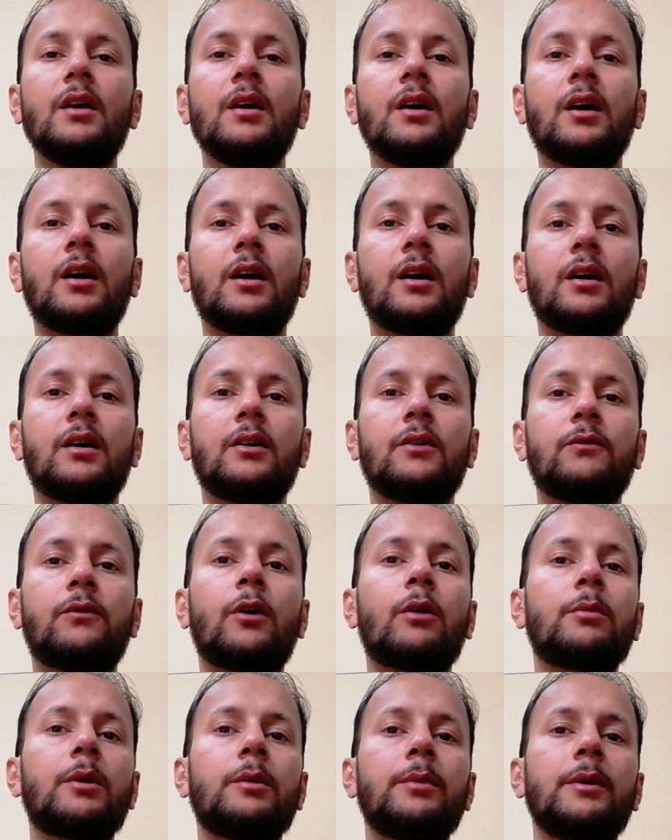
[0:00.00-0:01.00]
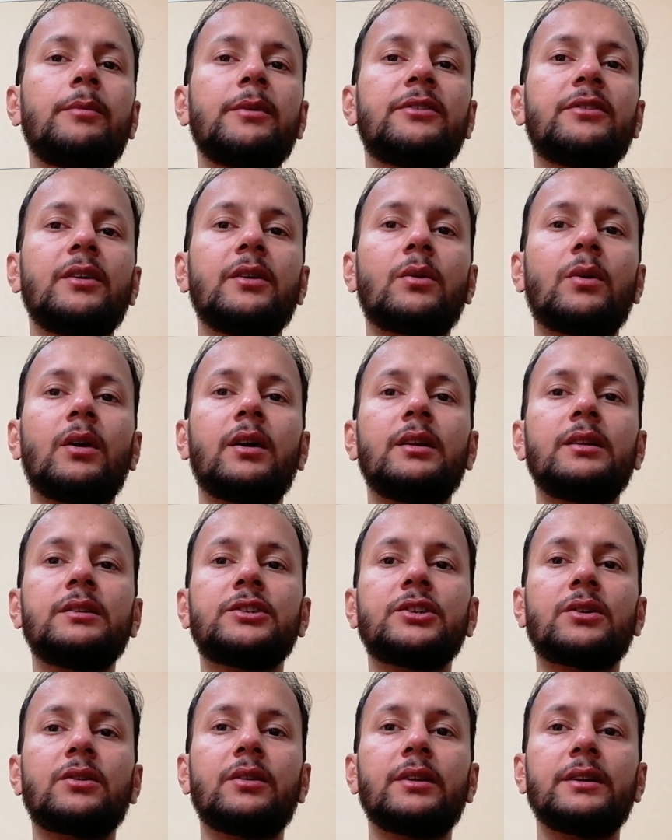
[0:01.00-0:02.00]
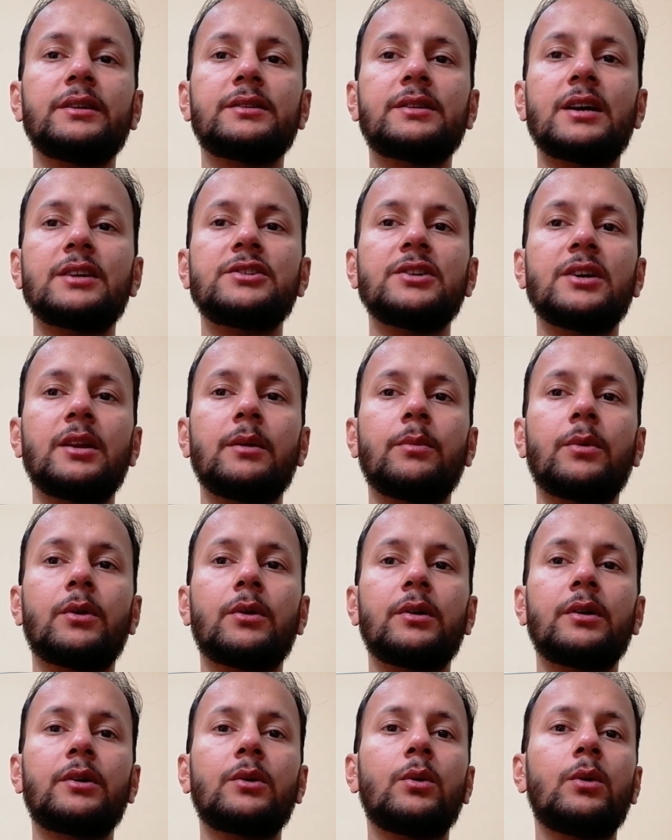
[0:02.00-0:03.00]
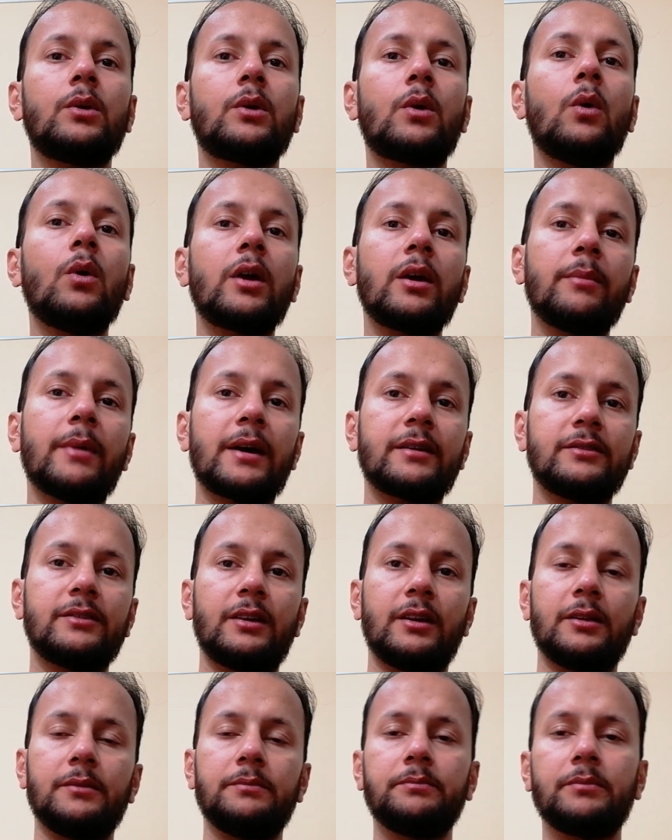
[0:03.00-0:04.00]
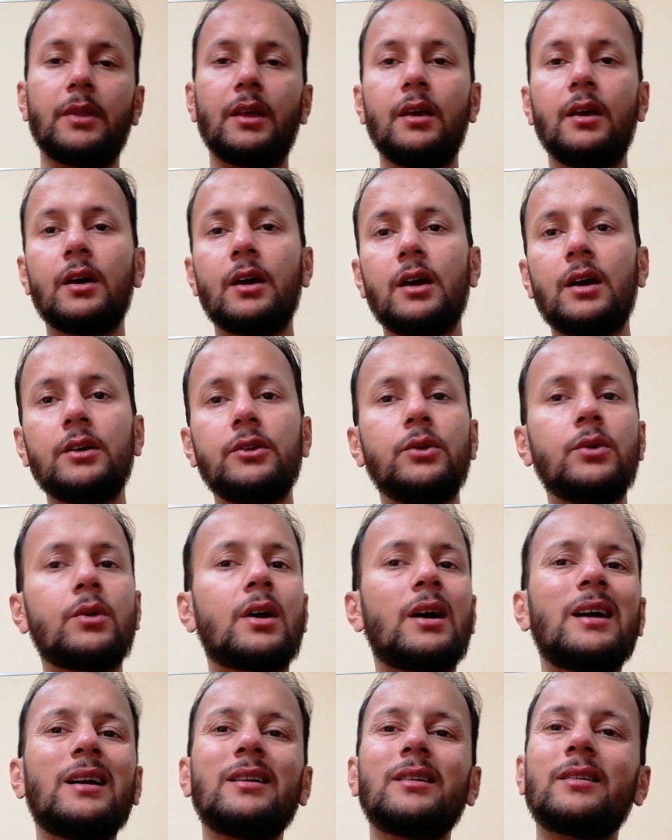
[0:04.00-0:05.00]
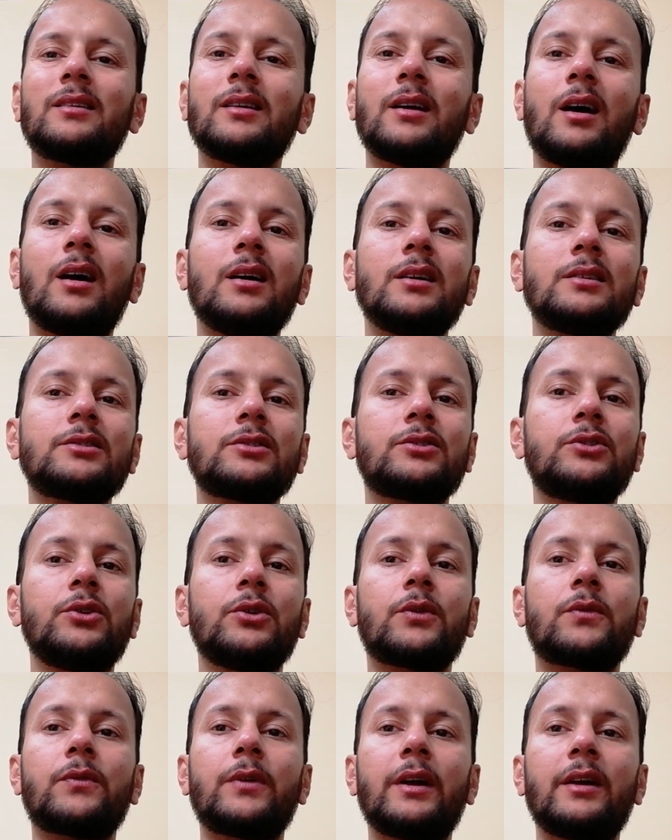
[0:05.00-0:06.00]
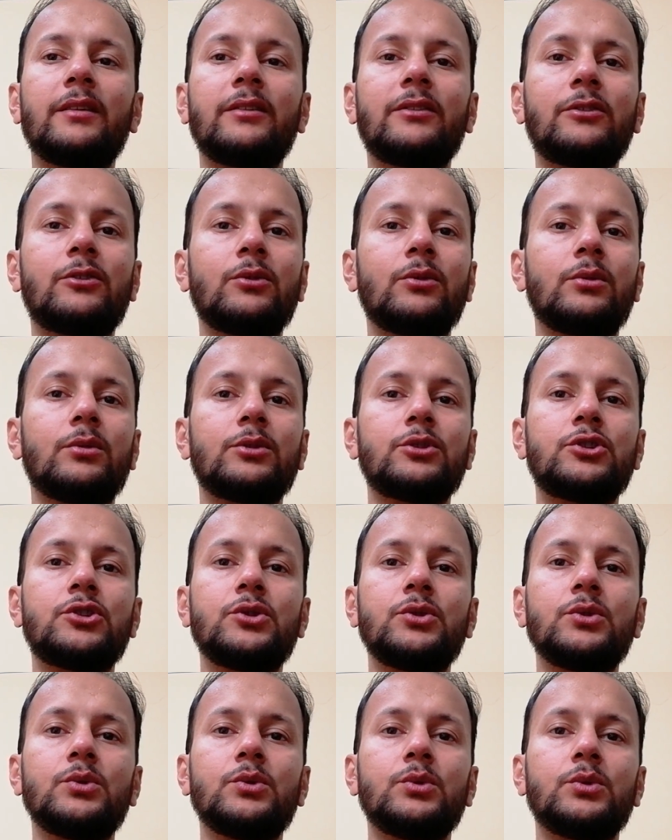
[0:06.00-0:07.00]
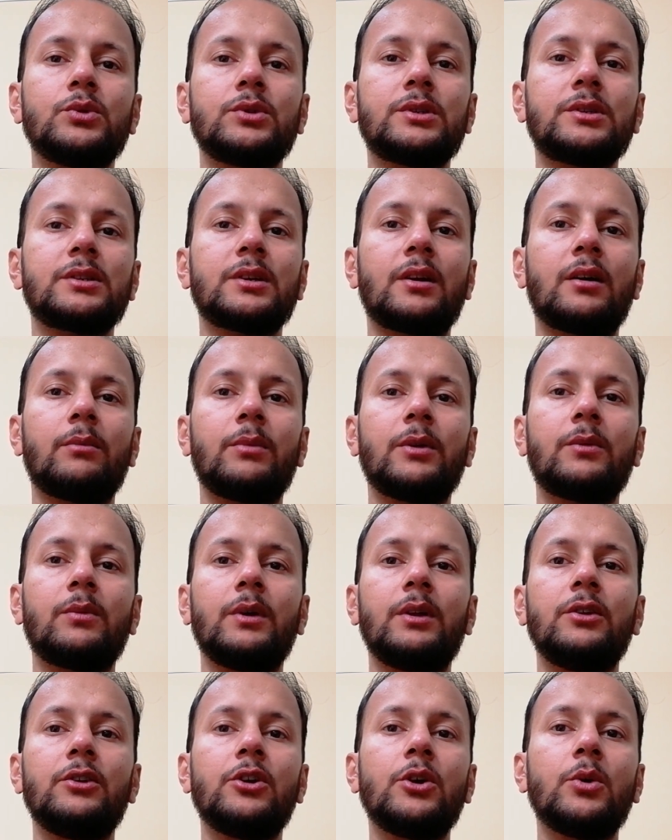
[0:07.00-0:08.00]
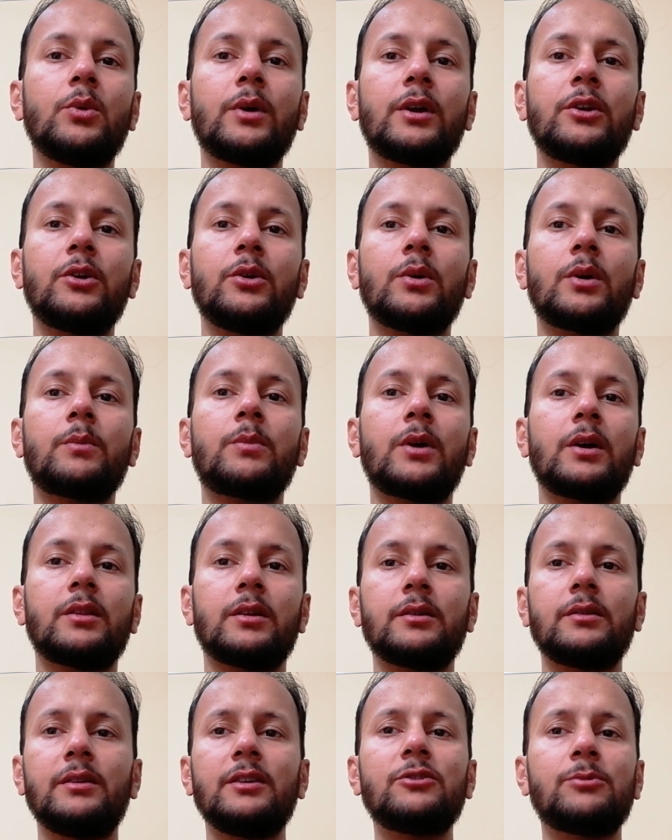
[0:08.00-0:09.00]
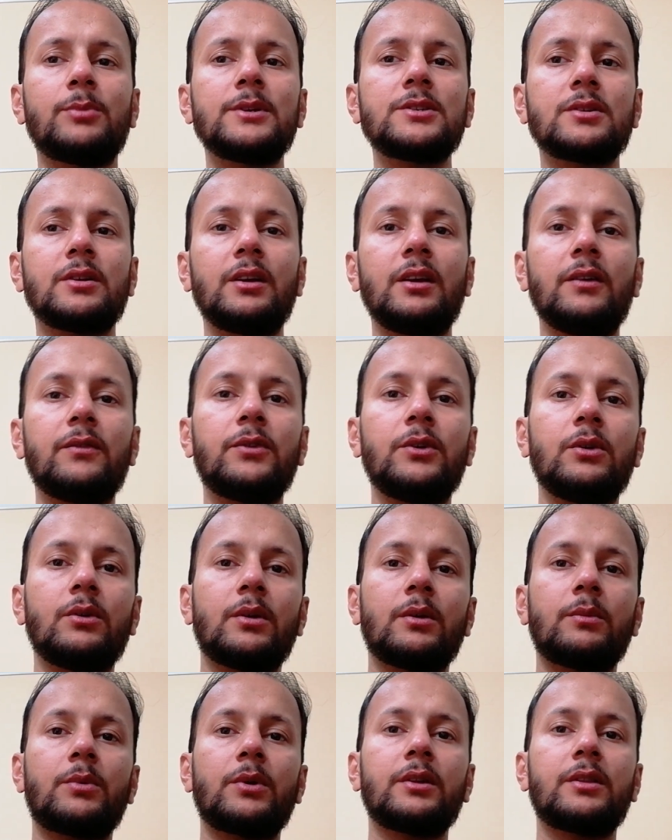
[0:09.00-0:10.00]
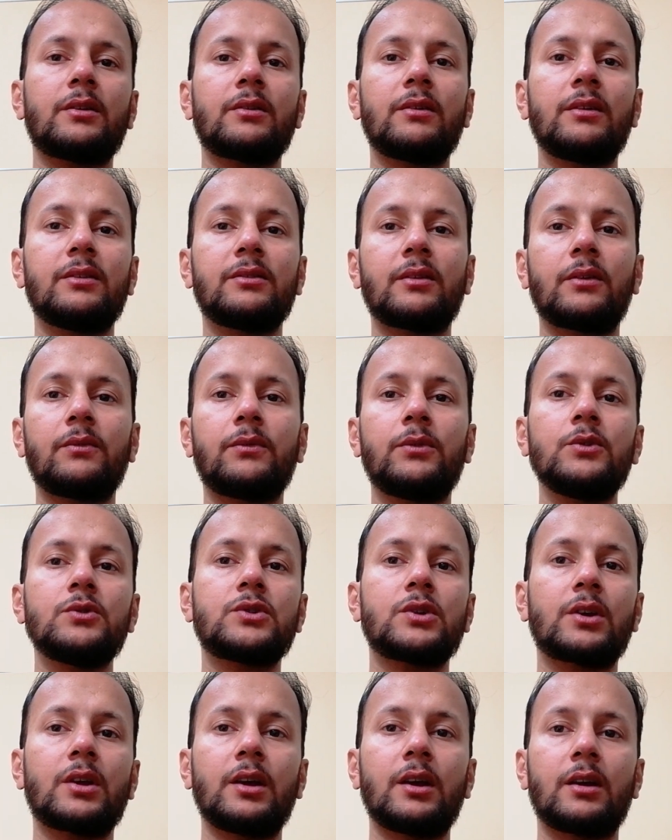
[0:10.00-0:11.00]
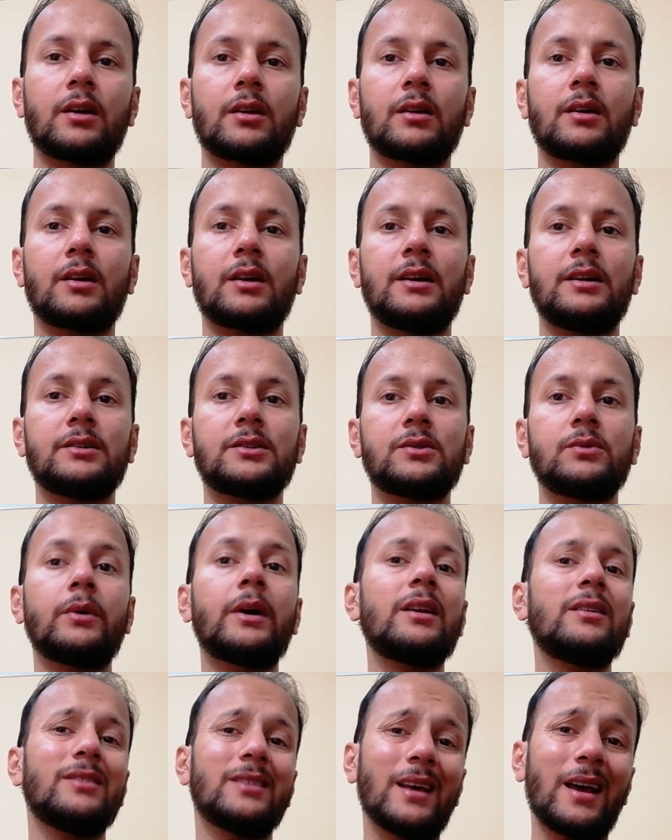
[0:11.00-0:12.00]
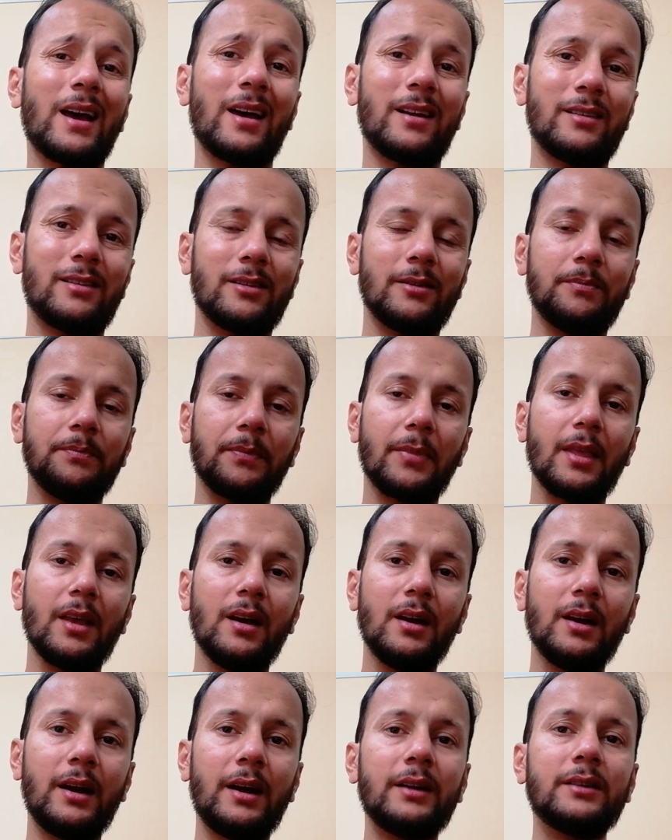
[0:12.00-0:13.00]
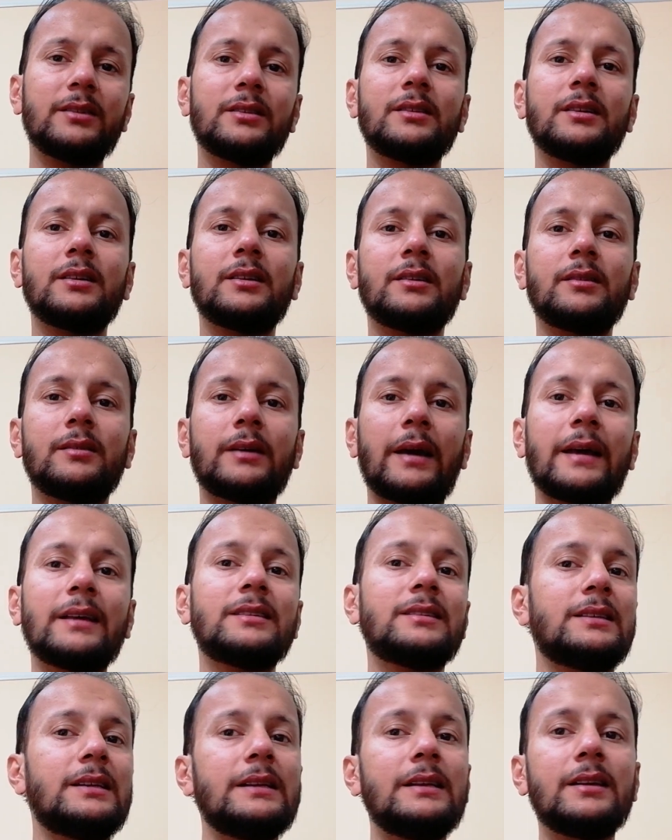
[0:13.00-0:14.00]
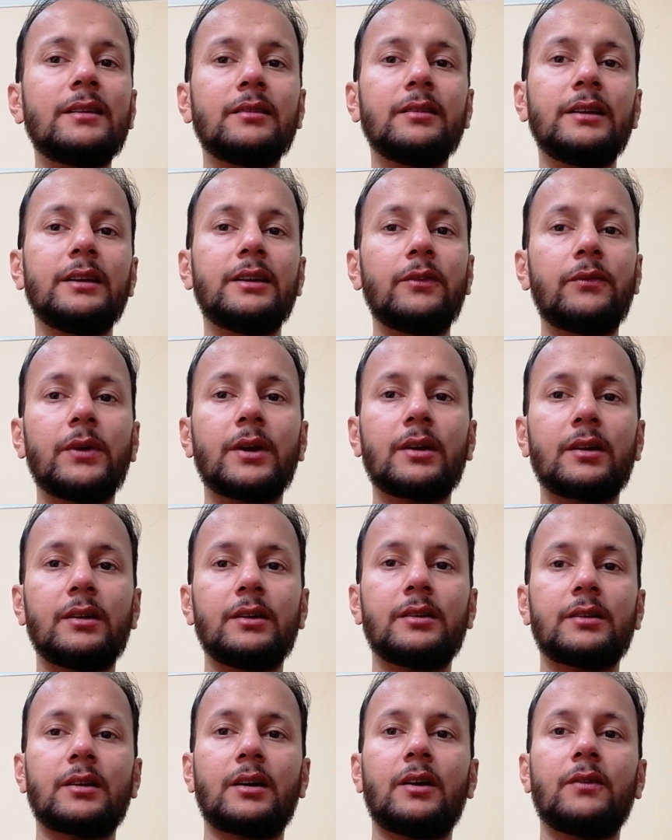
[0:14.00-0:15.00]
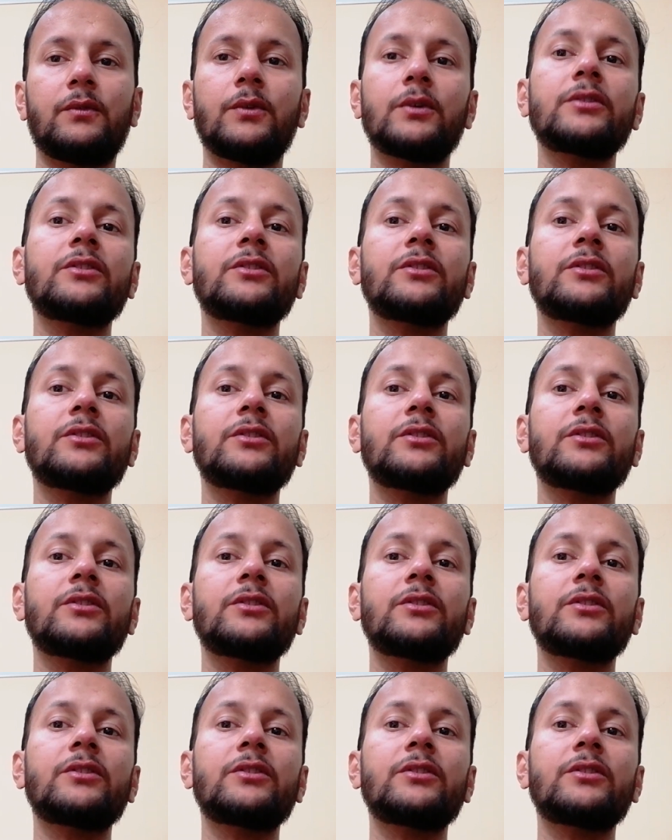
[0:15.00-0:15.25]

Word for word: Uh, former BBC royal journalist Jennie Bond told OK Magazine, uh, You can't uh, ask your friends to choose uh, between you and your brother, especially if your brother is a future king. It's very sad. It's uh, exceedingly difficult uh, for